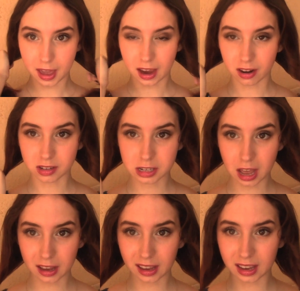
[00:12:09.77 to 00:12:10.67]
my hair and
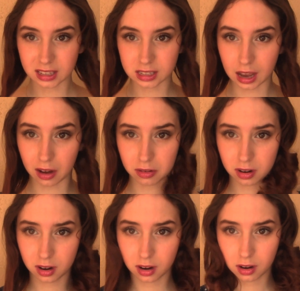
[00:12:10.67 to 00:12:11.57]
tugging it down.